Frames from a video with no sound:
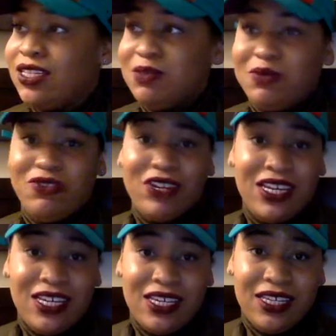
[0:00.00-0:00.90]
some
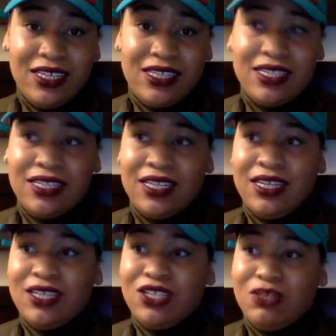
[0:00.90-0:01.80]
greens,
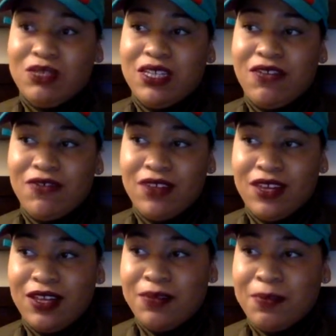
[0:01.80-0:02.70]
some
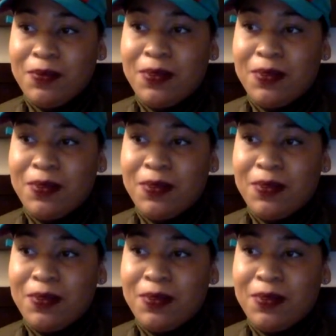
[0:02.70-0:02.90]
stuffing,